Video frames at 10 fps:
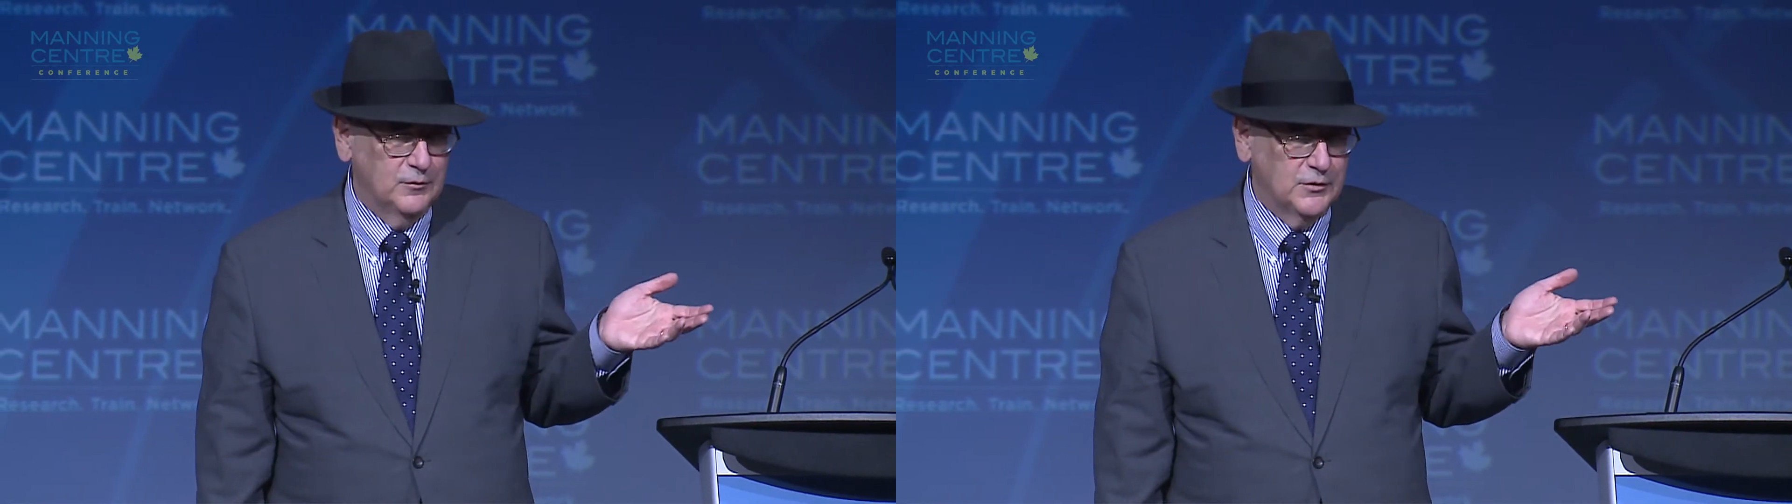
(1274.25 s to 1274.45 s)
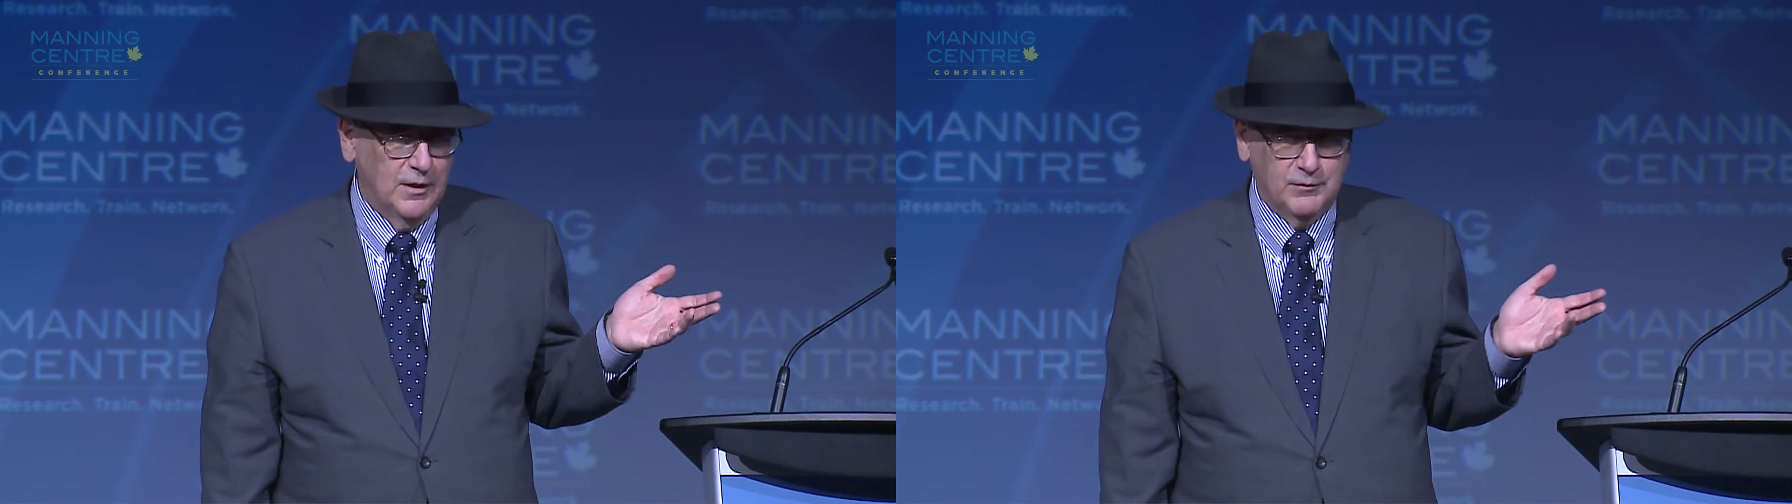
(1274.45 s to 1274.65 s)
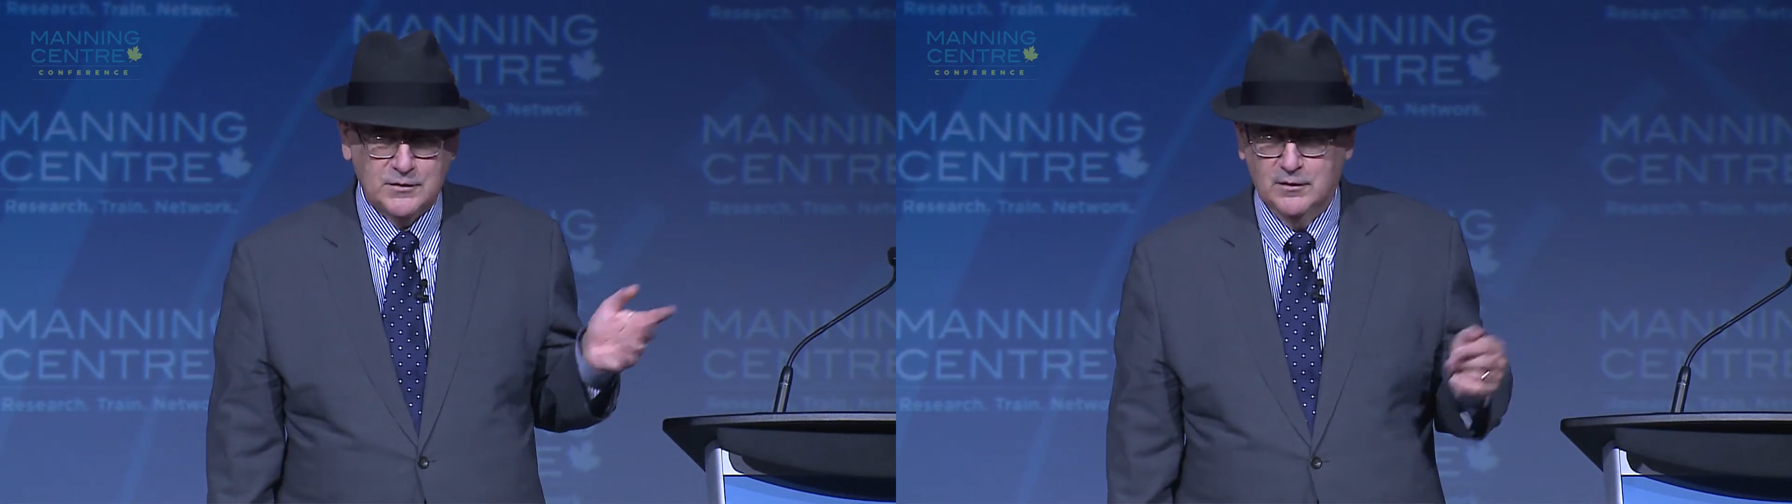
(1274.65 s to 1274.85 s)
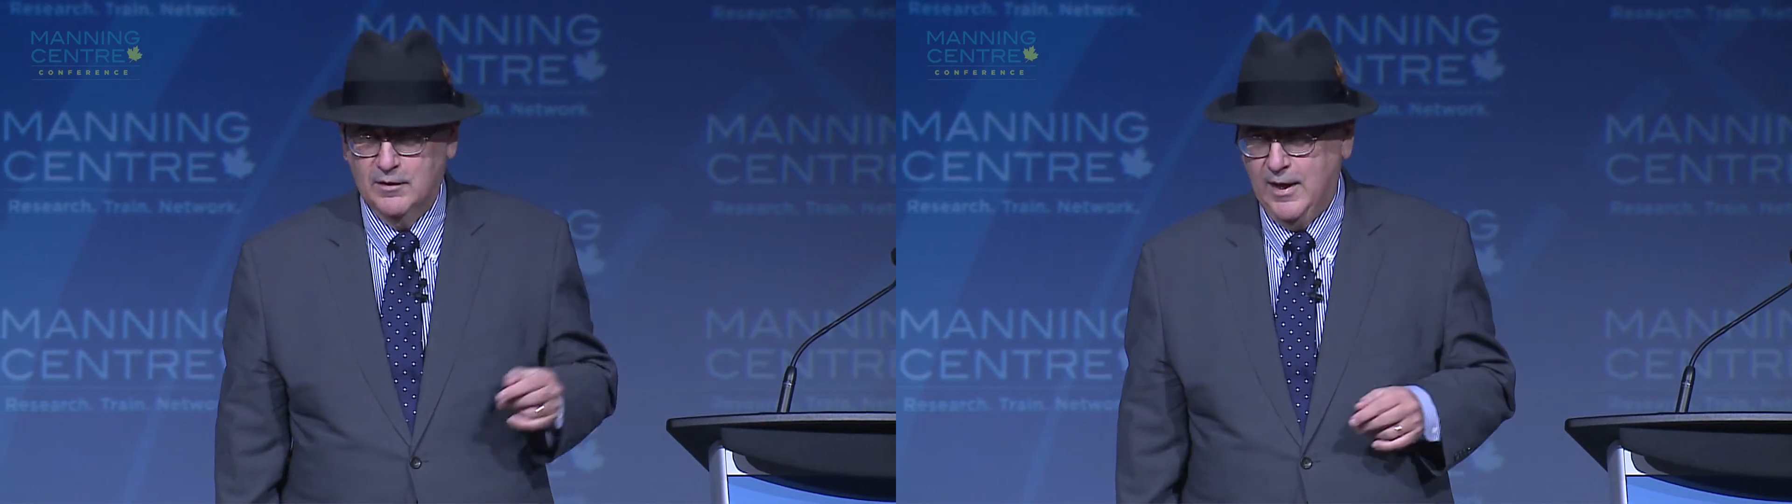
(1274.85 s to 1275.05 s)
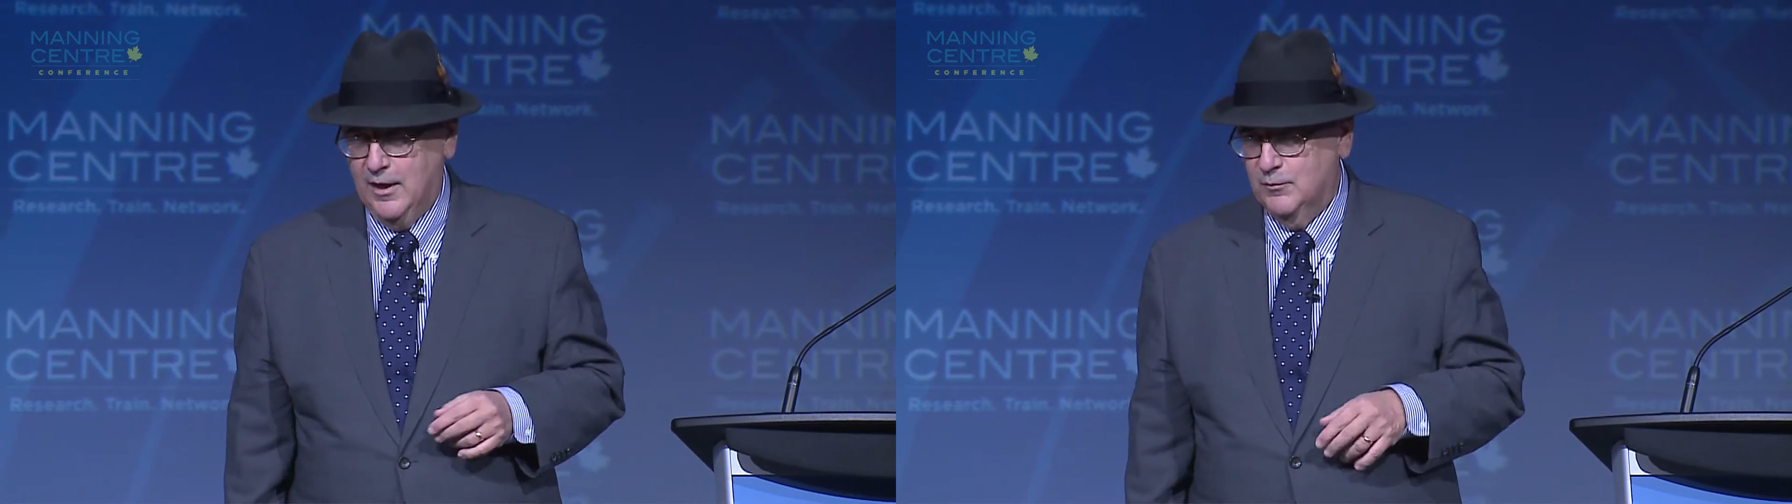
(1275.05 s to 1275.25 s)
Jefferson
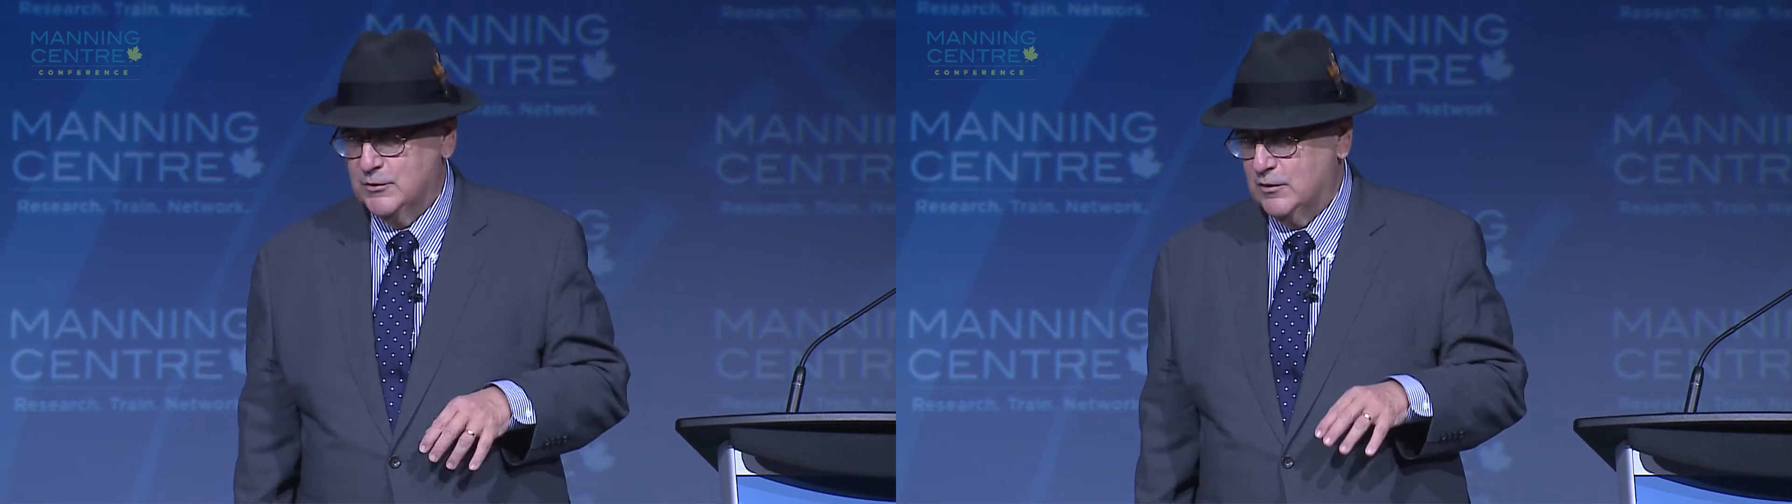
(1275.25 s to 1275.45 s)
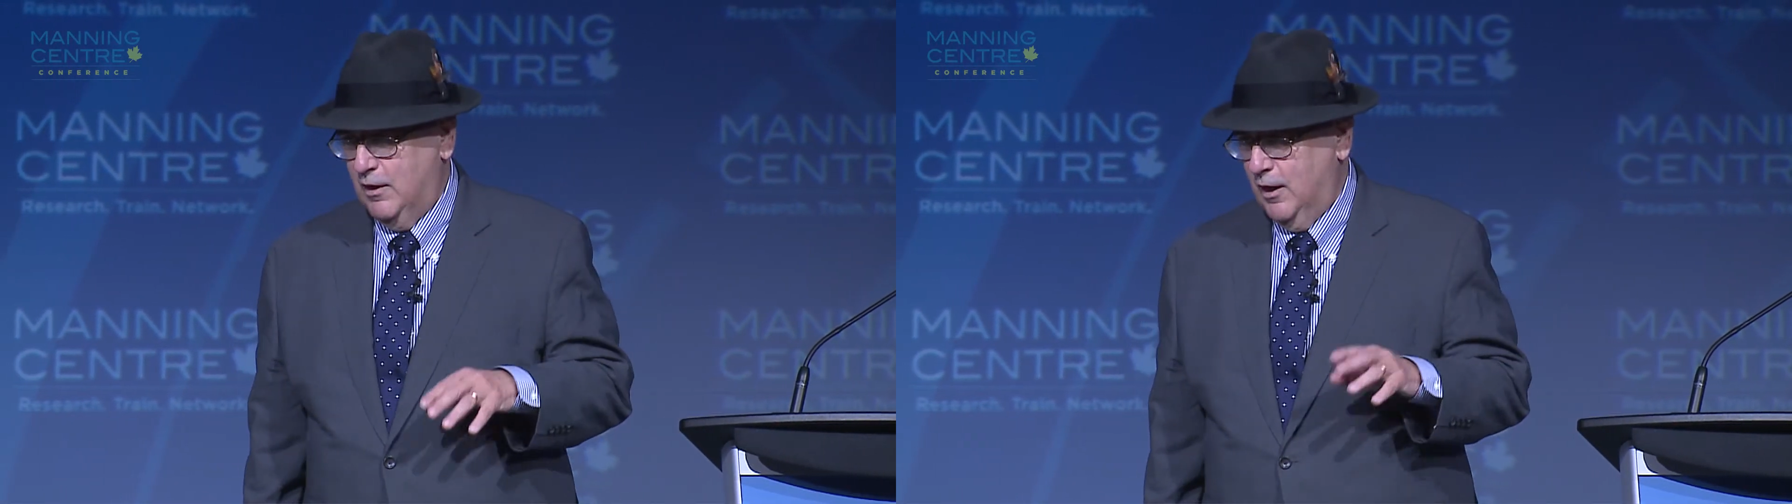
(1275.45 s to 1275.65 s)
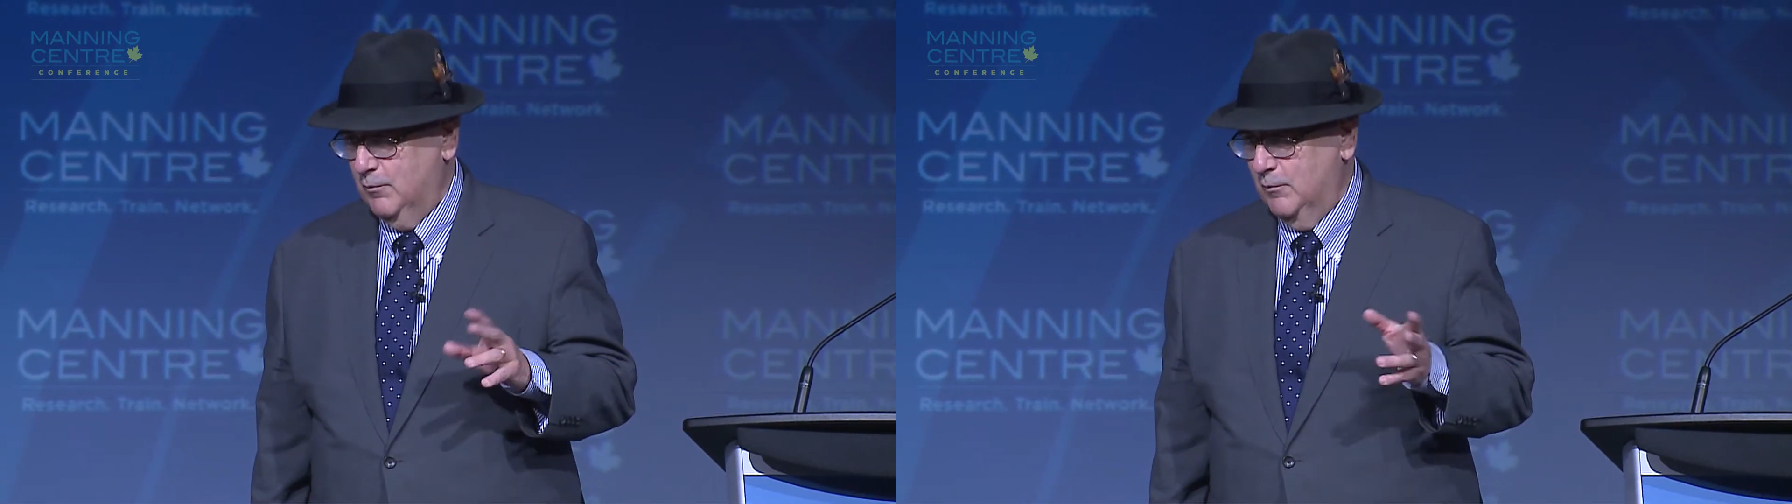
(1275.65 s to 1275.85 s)
and Adams' time.